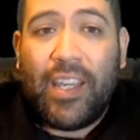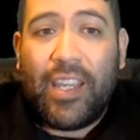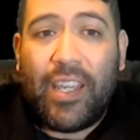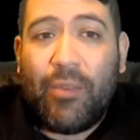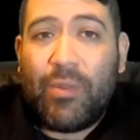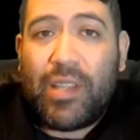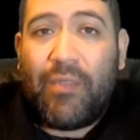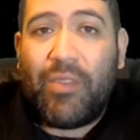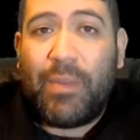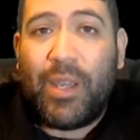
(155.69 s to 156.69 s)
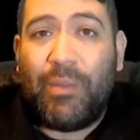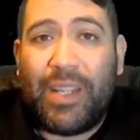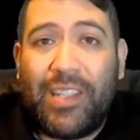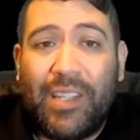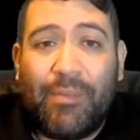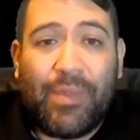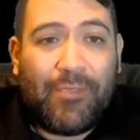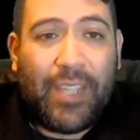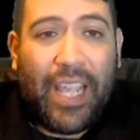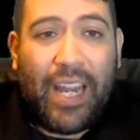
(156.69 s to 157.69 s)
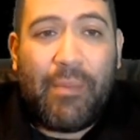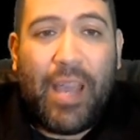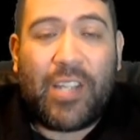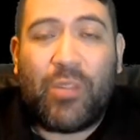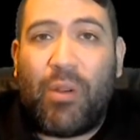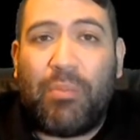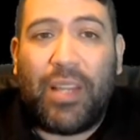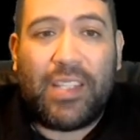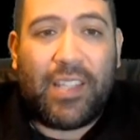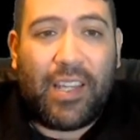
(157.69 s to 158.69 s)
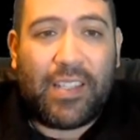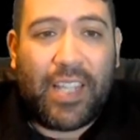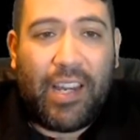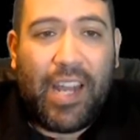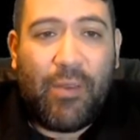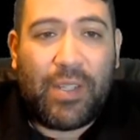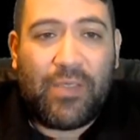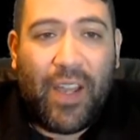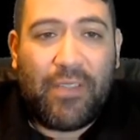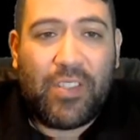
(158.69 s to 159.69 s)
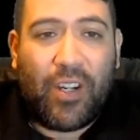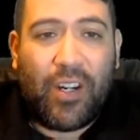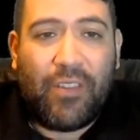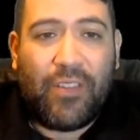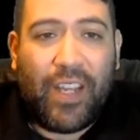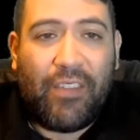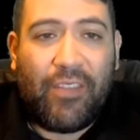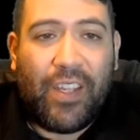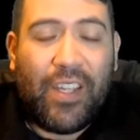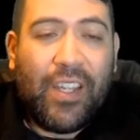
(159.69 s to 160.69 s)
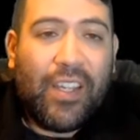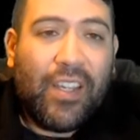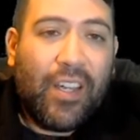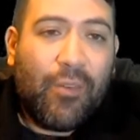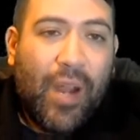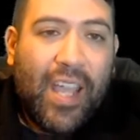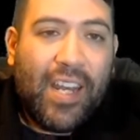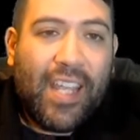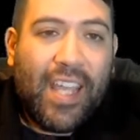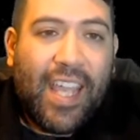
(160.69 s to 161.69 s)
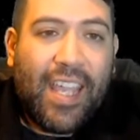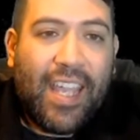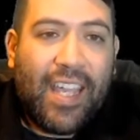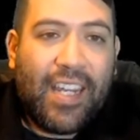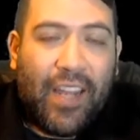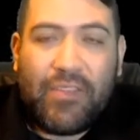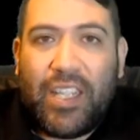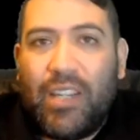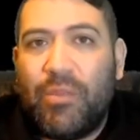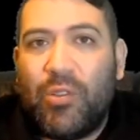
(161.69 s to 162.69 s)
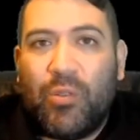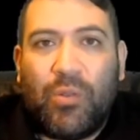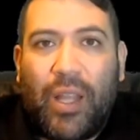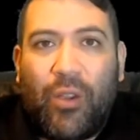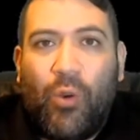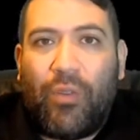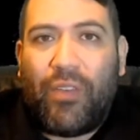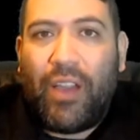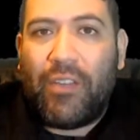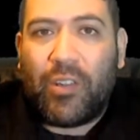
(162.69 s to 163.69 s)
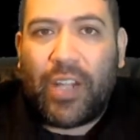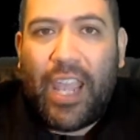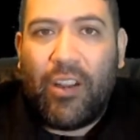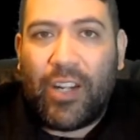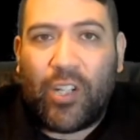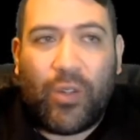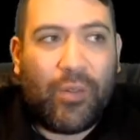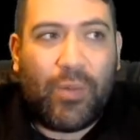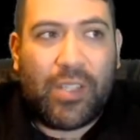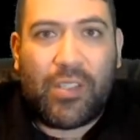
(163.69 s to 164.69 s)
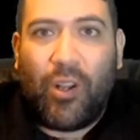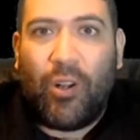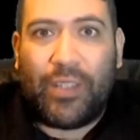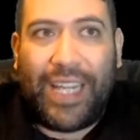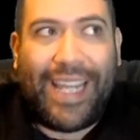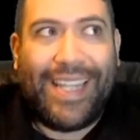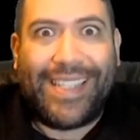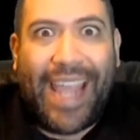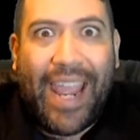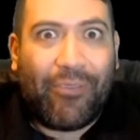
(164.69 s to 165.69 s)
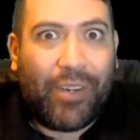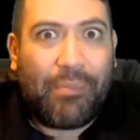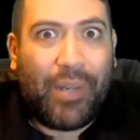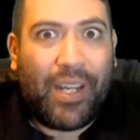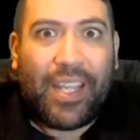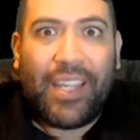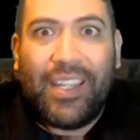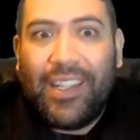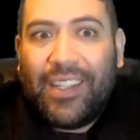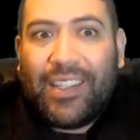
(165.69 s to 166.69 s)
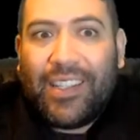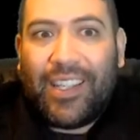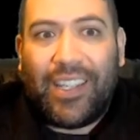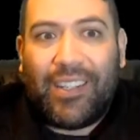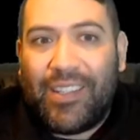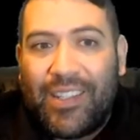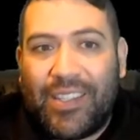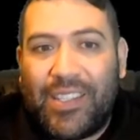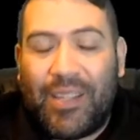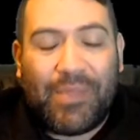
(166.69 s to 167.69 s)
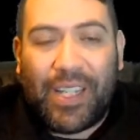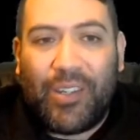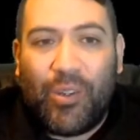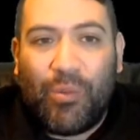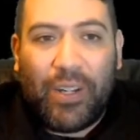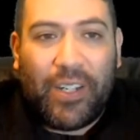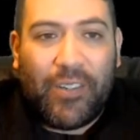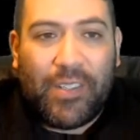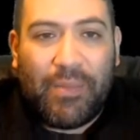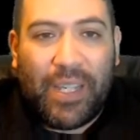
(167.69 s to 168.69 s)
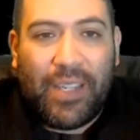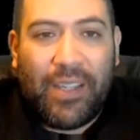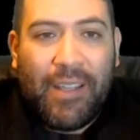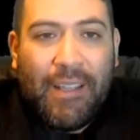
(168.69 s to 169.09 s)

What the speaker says: he was MVP on my team. Can't imagine replacing this guy. Now he's 5-star, 5 red, and I've seen him do like over 500k on a crit with his ult that hits everybody. Like, it seems like a no-brainer to me.